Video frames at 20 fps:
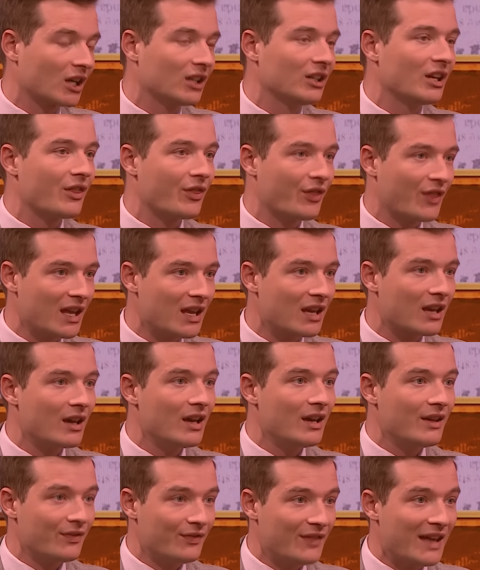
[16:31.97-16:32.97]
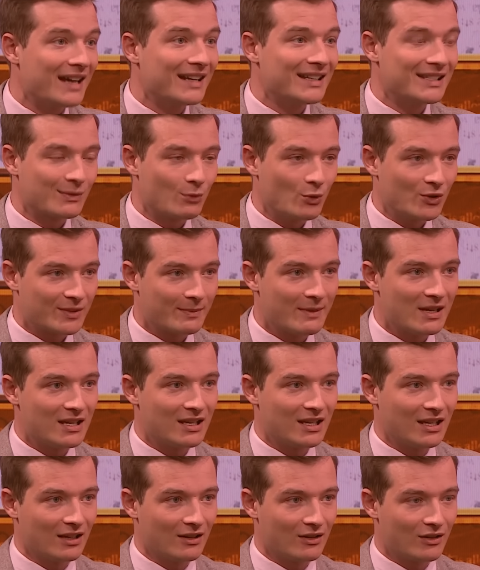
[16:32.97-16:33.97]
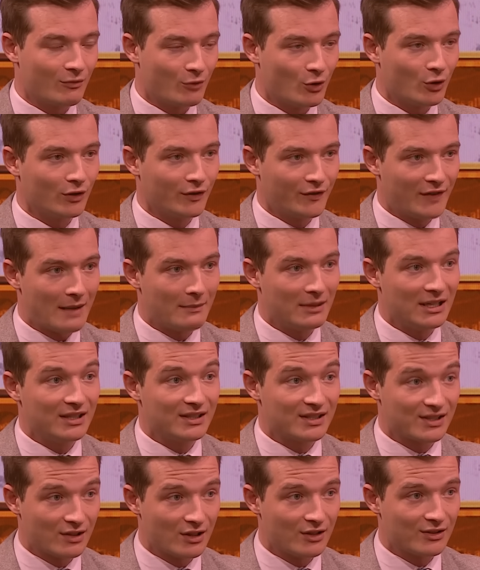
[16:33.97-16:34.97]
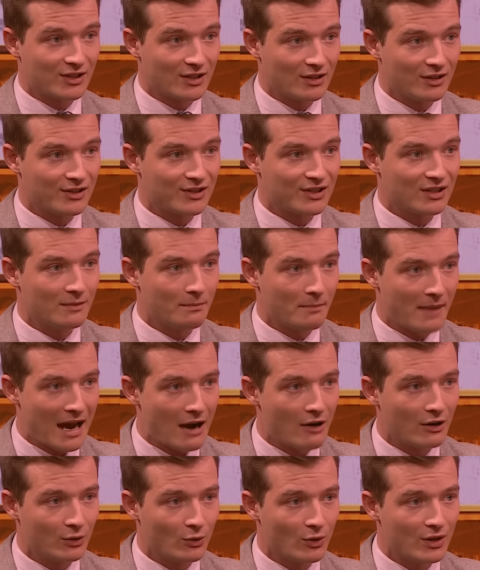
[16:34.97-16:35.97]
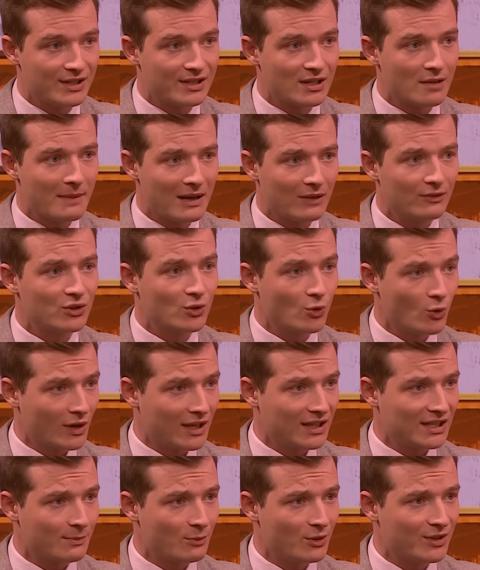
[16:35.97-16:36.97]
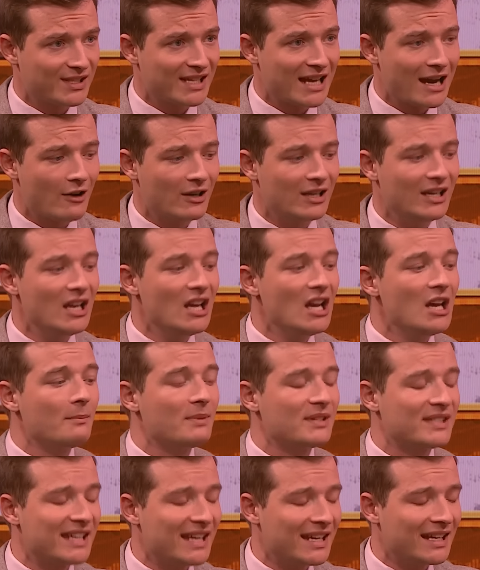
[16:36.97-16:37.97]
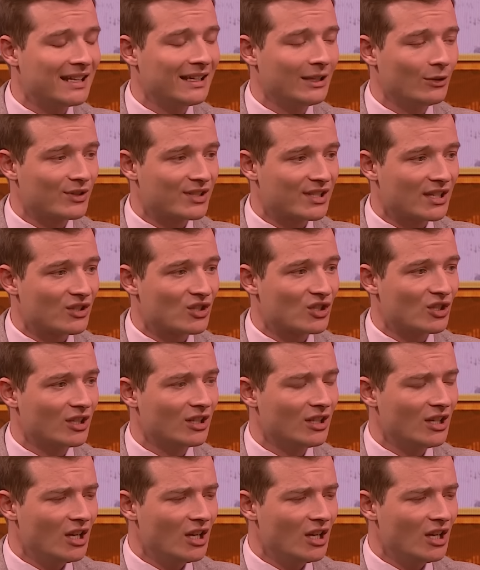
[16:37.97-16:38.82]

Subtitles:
And I think that is what's making the royal family and those close to them paranoid about talking to Prince Harry, particularly on such a,